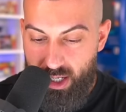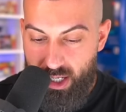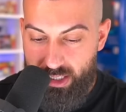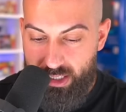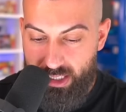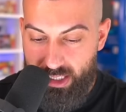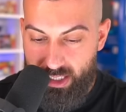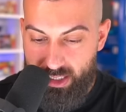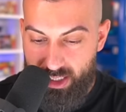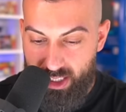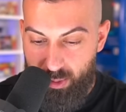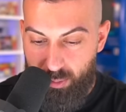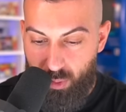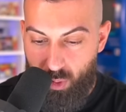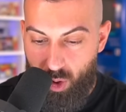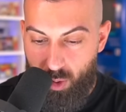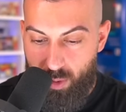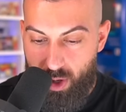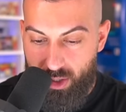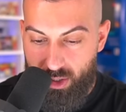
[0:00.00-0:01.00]
I think I see a
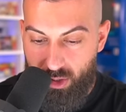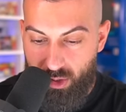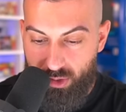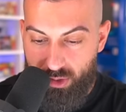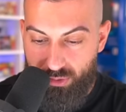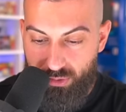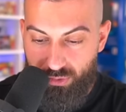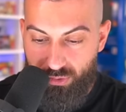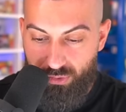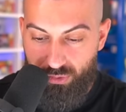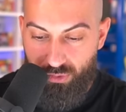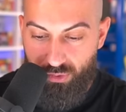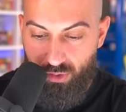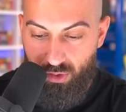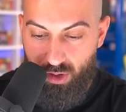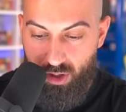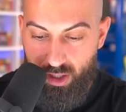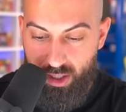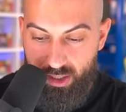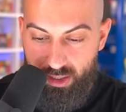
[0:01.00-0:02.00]
Pokemon card on the
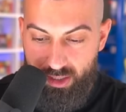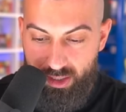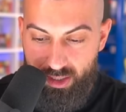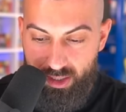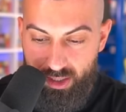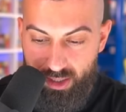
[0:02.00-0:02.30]
front.